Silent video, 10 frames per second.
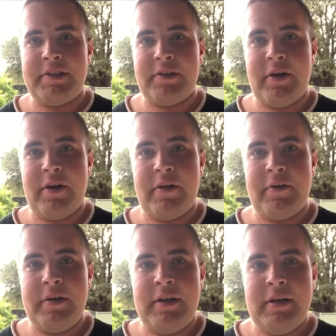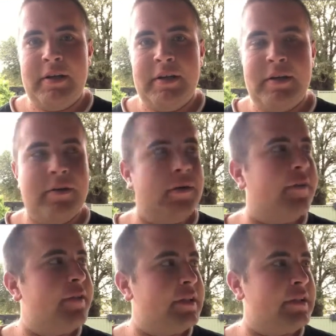So
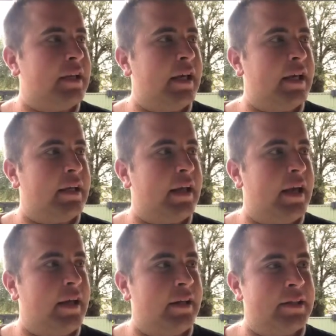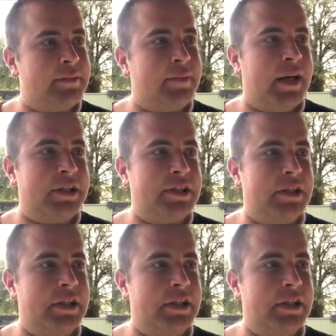obviously like in this match,